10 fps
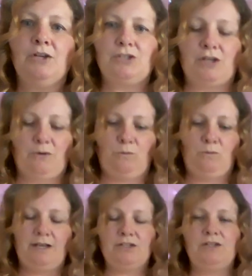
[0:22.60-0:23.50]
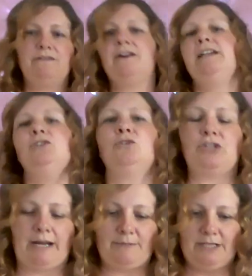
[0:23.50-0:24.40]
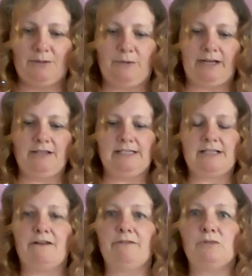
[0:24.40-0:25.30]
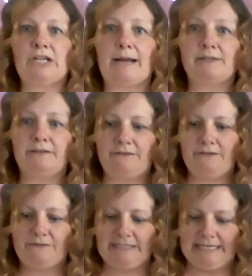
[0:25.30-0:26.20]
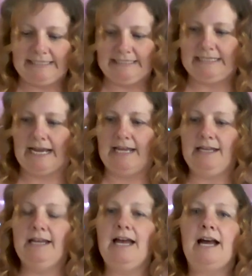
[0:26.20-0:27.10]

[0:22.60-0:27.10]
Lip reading: So whilst you find your chapter, we're going to start from chapter 15 today.